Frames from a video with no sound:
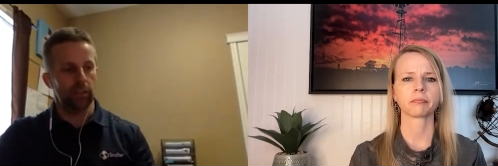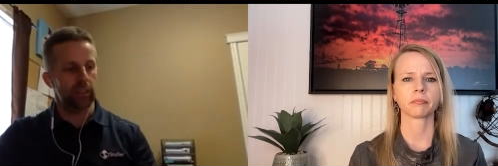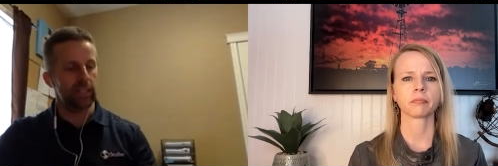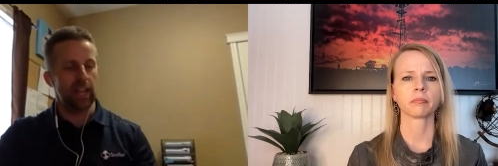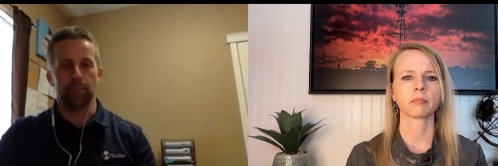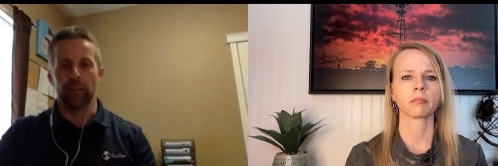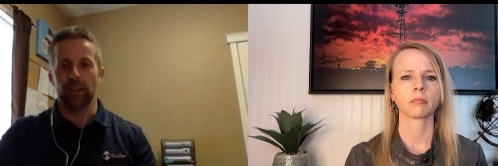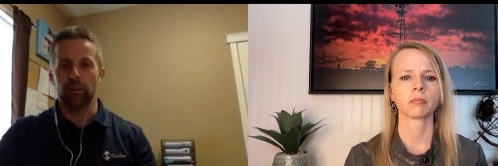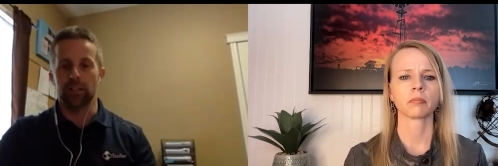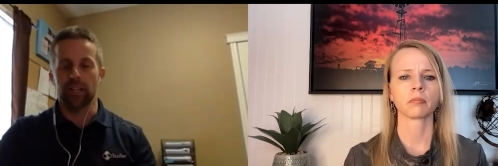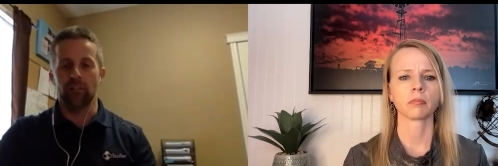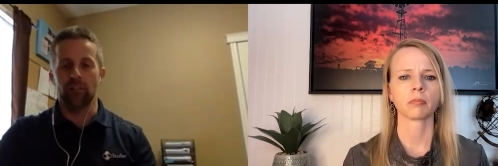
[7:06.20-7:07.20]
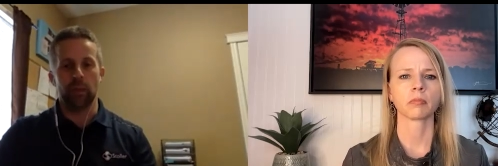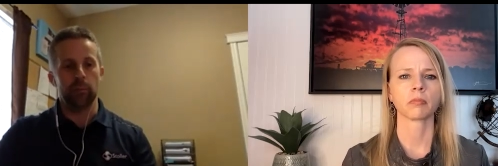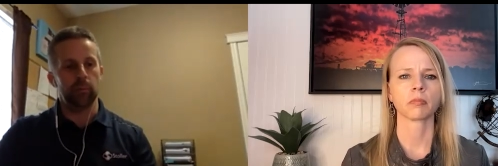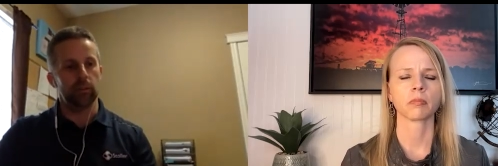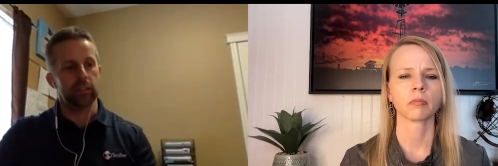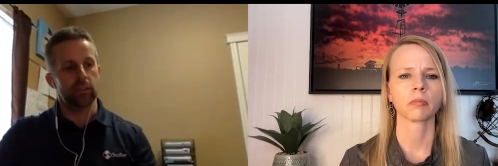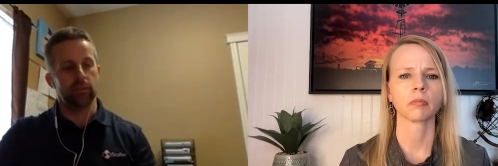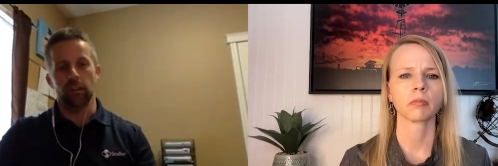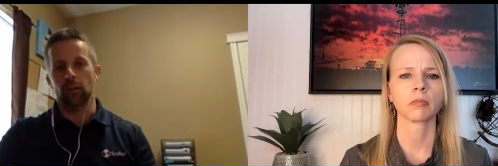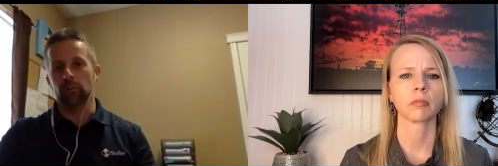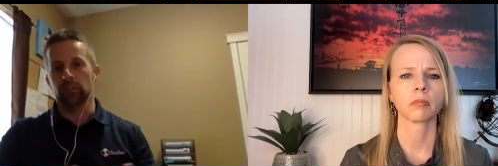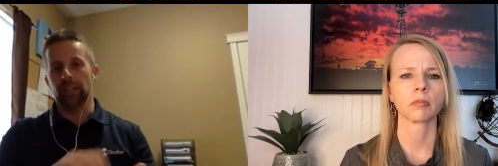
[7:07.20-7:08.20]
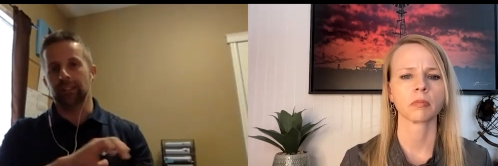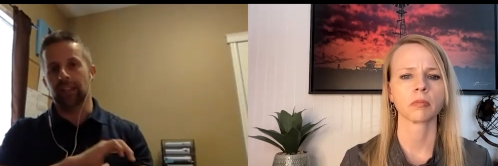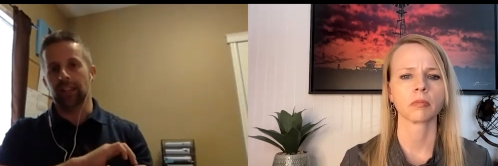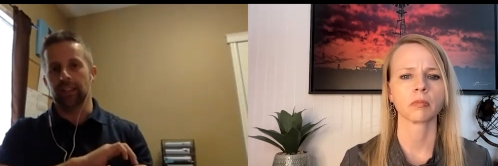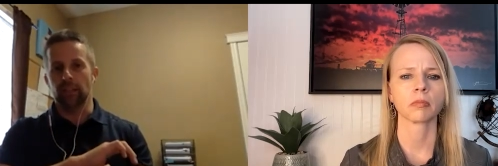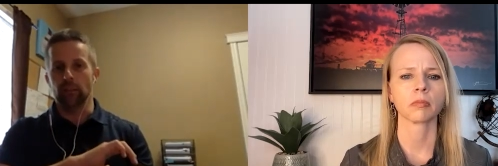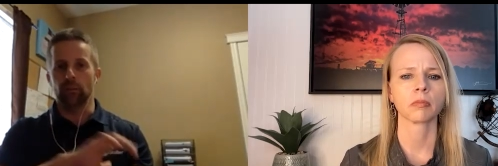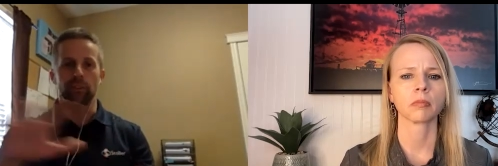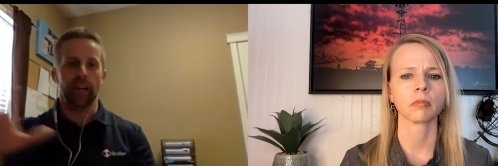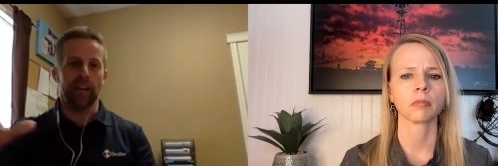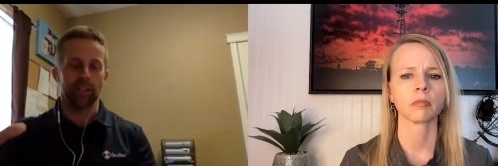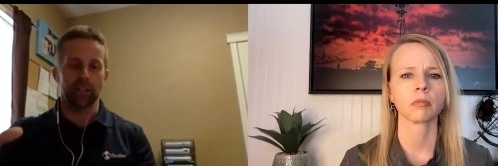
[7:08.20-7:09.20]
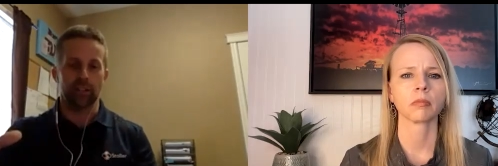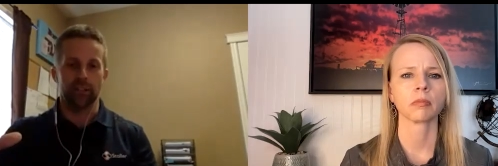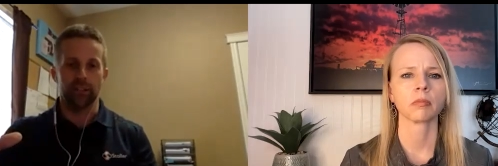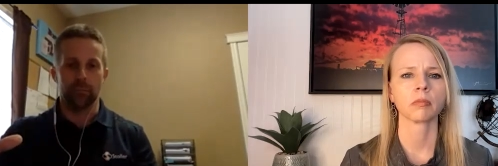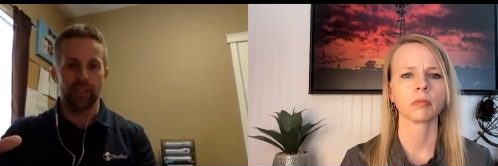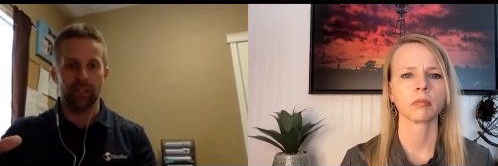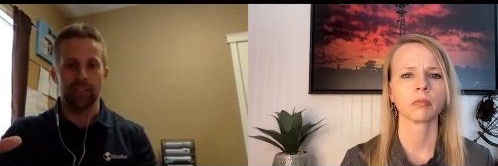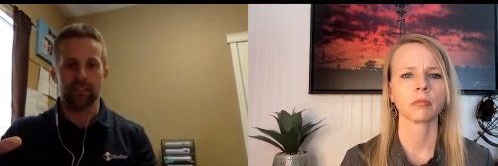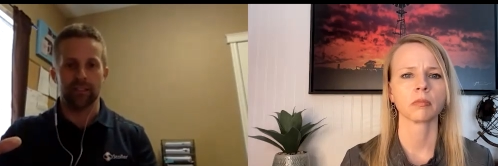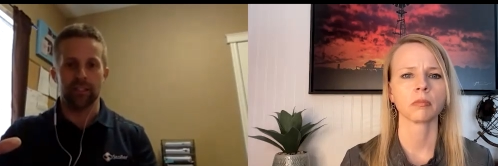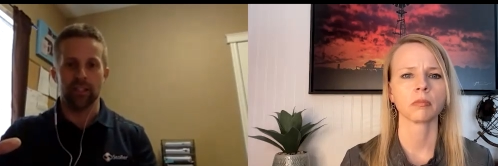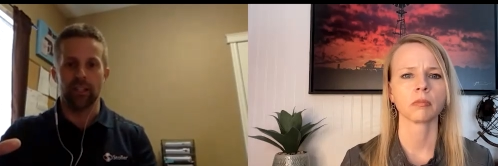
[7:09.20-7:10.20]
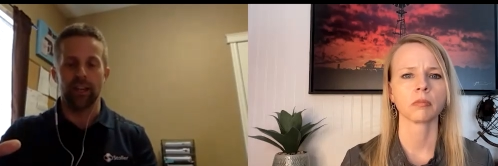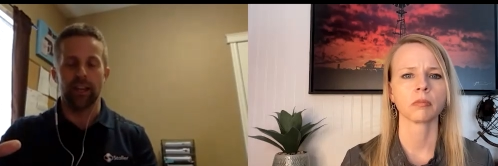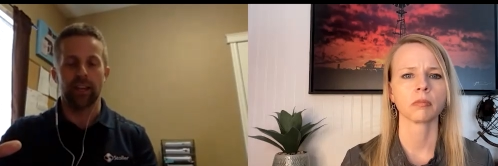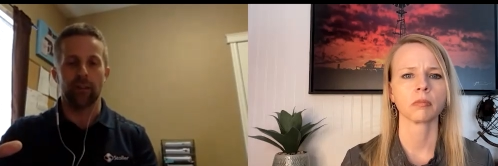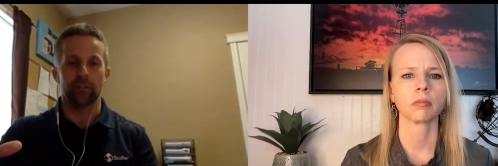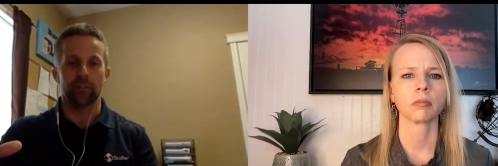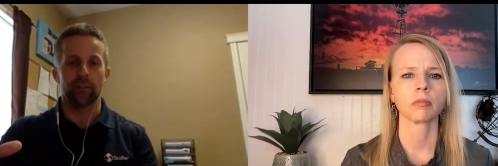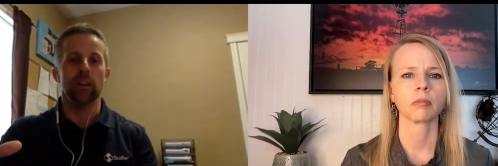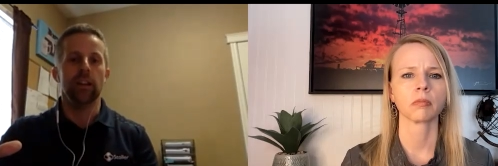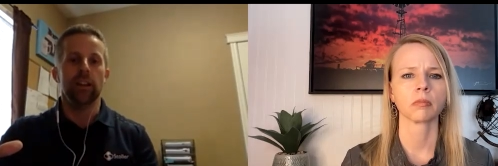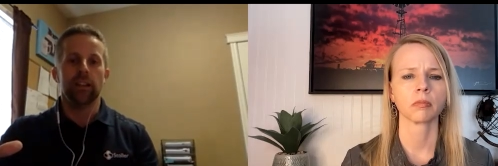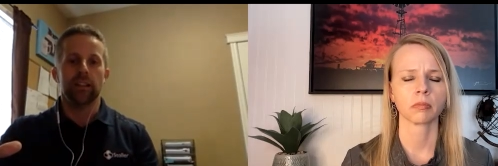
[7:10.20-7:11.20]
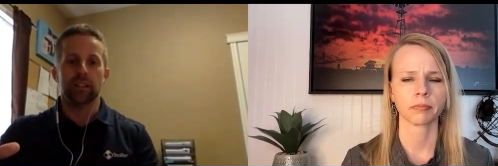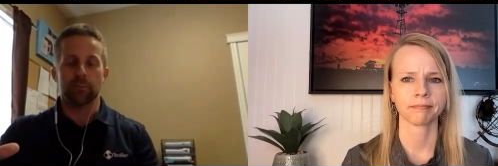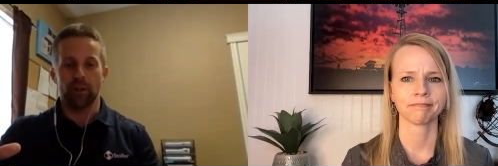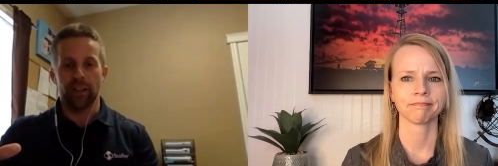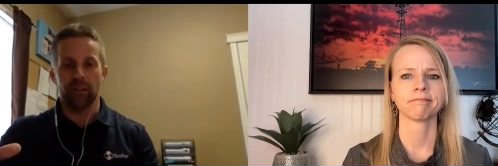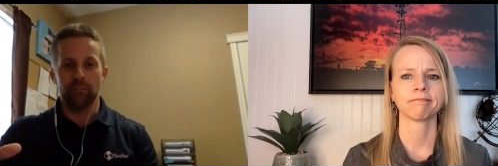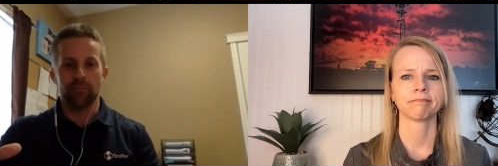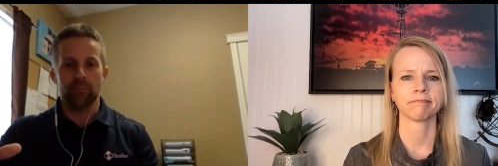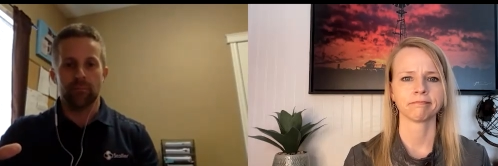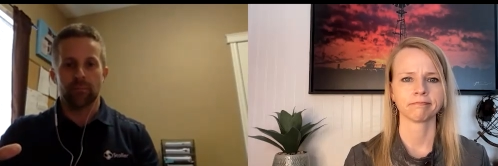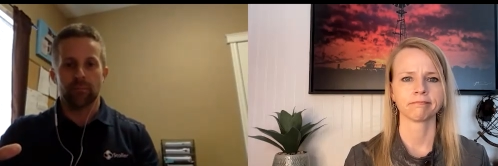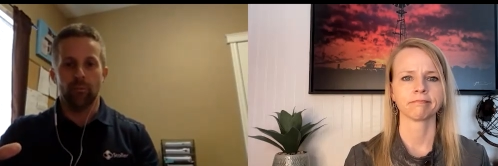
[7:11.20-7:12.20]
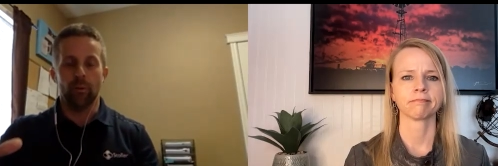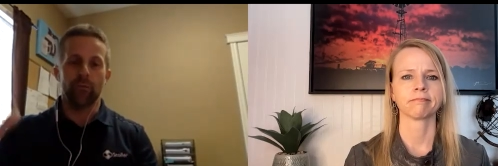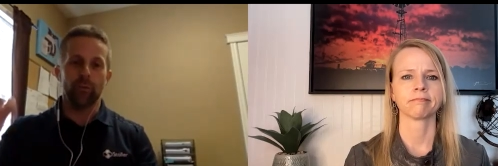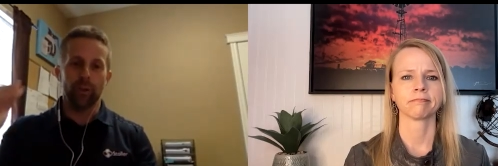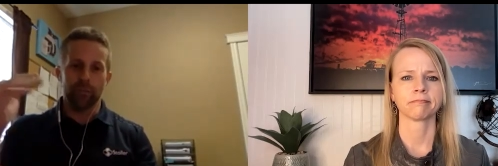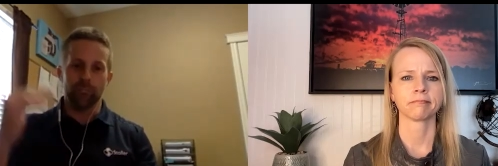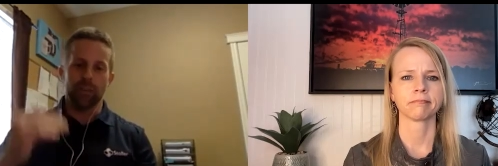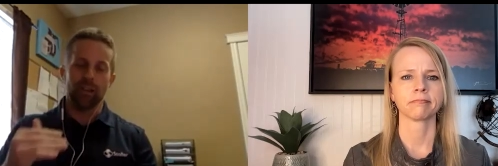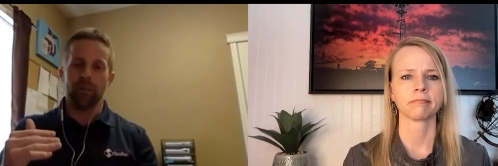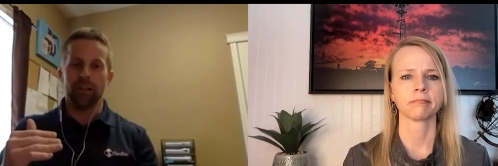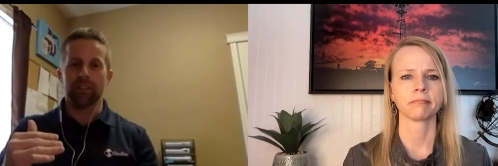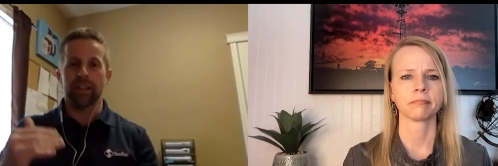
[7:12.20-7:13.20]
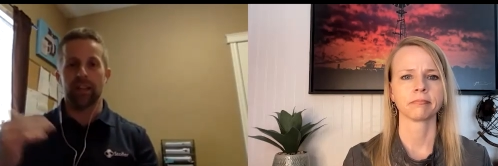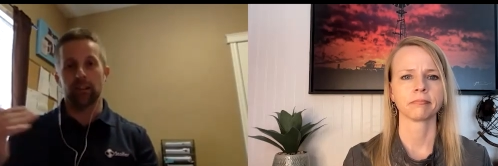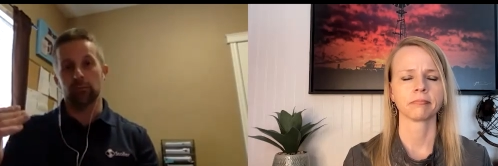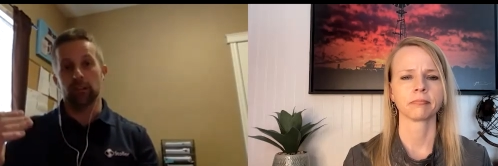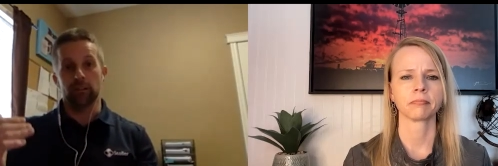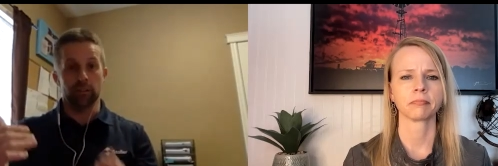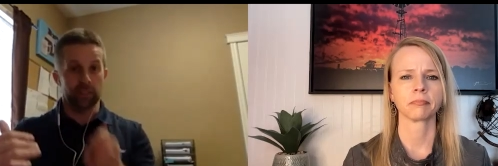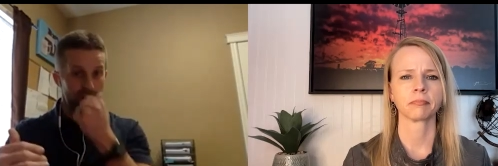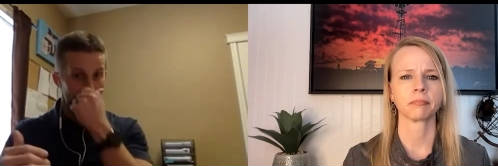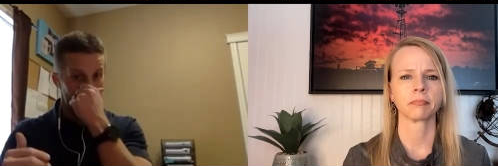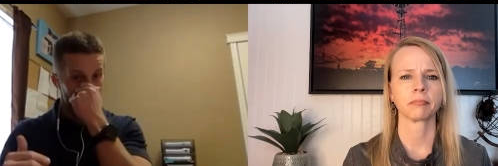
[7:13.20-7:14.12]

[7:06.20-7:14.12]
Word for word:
Speaker 1: example I always give people is if you don't like that yellow flash on your peas that you get after spraying them, what if we could minimize that or reduce that?